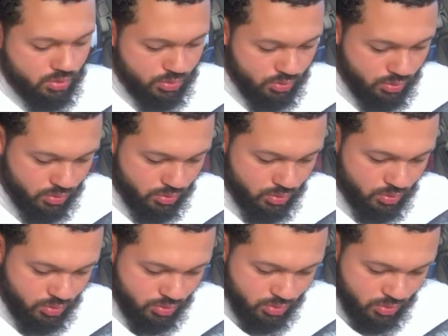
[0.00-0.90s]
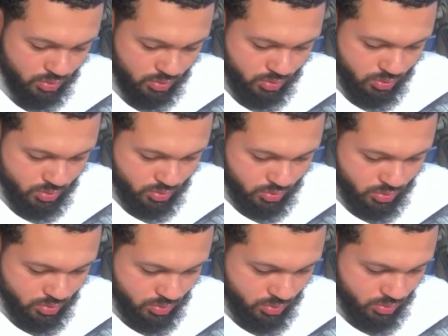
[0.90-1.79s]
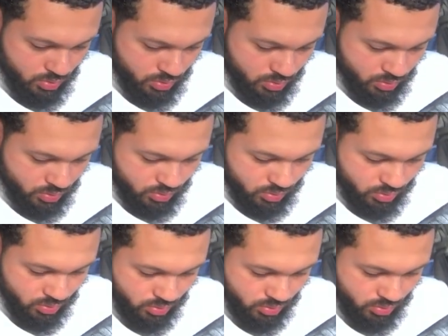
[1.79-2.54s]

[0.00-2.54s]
No words are spoken by the person on screen.